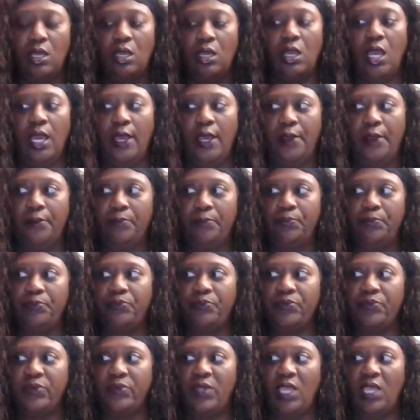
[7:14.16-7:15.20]

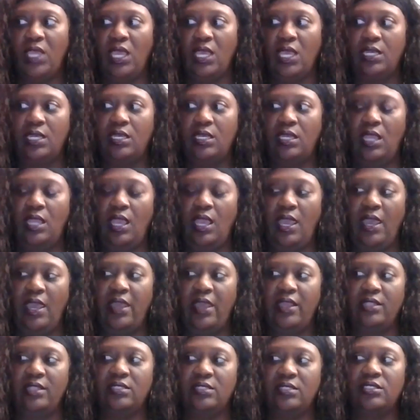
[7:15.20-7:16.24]

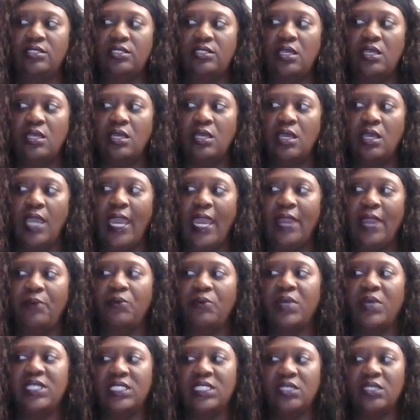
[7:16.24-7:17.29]
And I
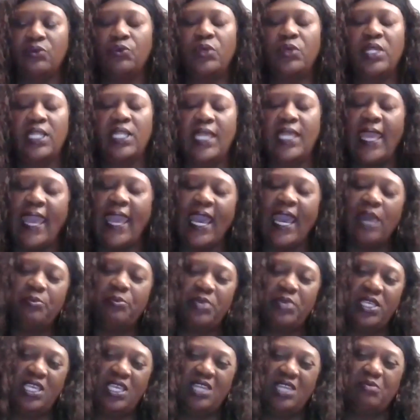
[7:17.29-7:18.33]
wasn't really
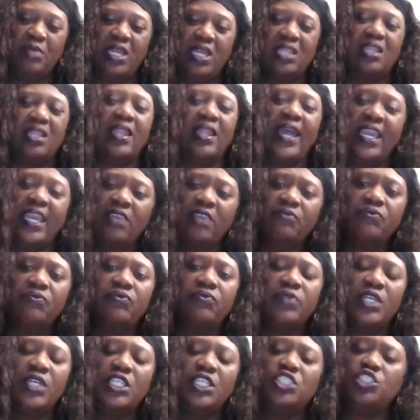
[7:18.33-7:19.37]
happy in my life
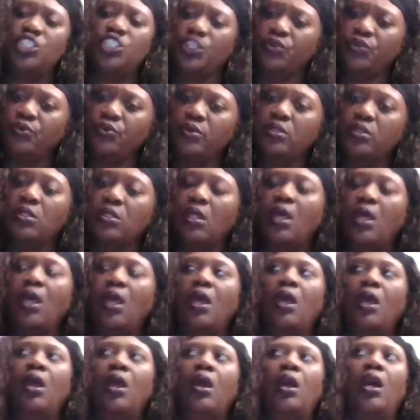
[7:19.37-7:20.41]
in general.
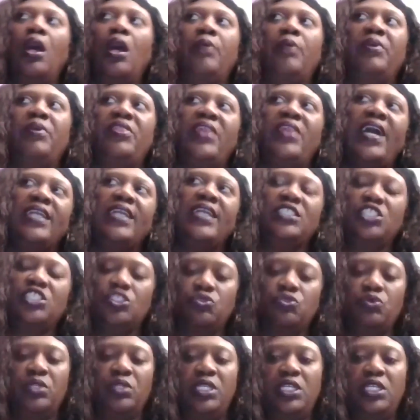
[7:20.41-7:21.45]
And that just
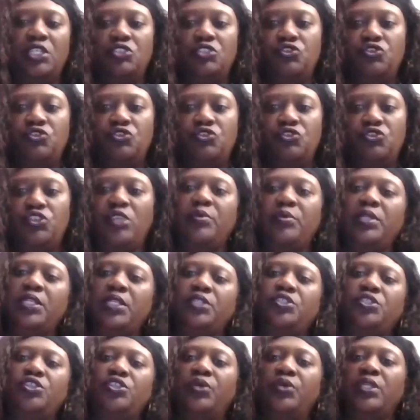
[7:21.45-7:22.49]
really
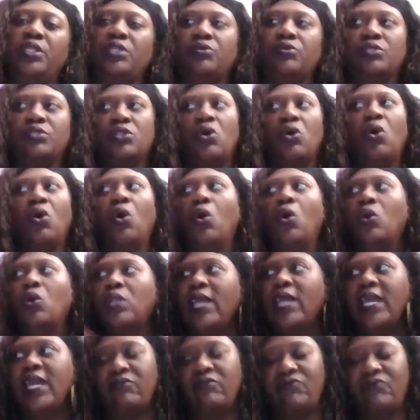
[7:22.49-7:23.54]
contributed to it. There was a whole
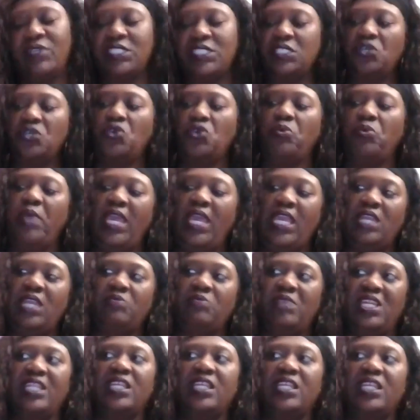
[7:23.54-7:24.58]
lot of physical pain,
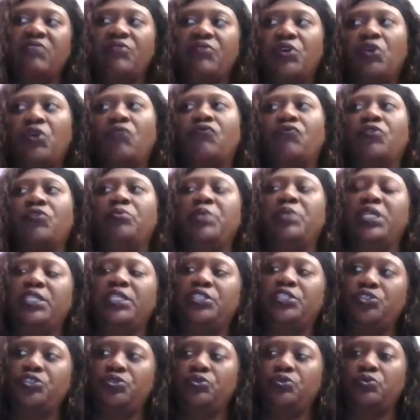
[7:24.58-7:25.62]
made it difficult for me
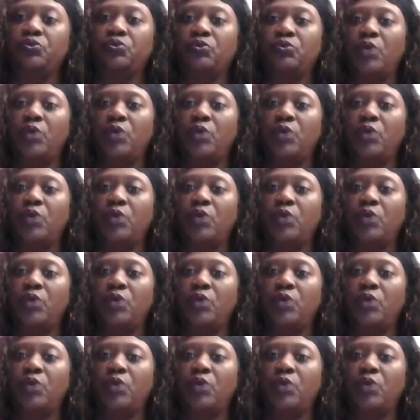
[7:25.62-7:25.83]
to